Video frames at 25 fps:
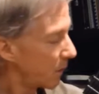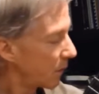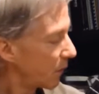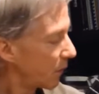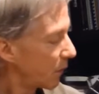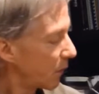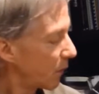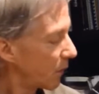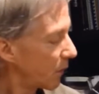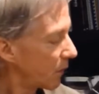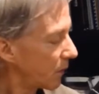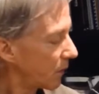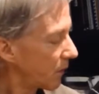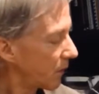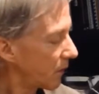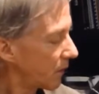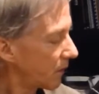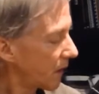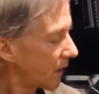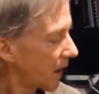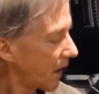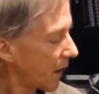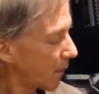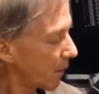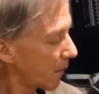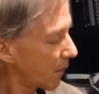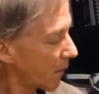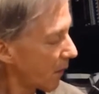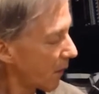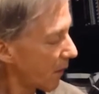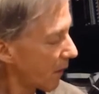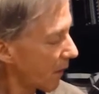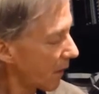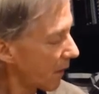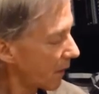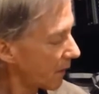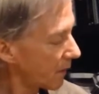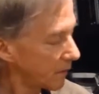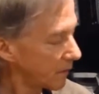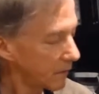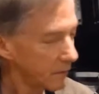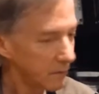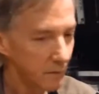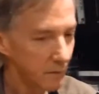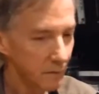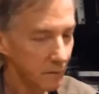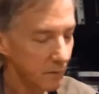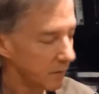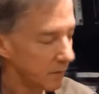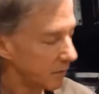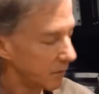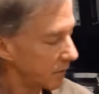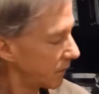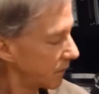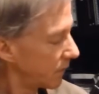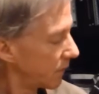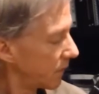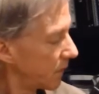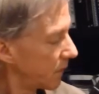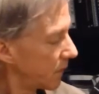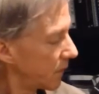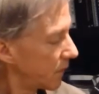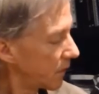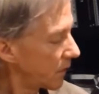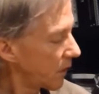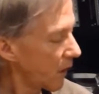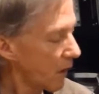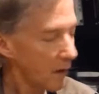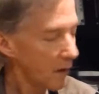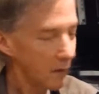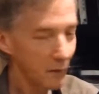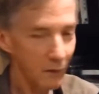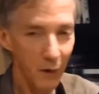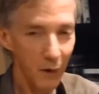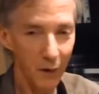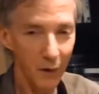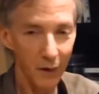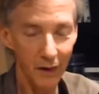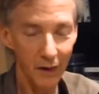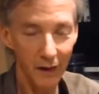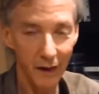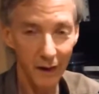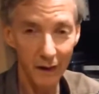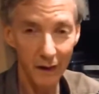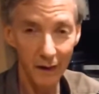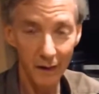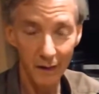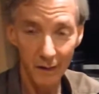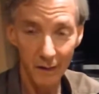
the chords this time are, starting here.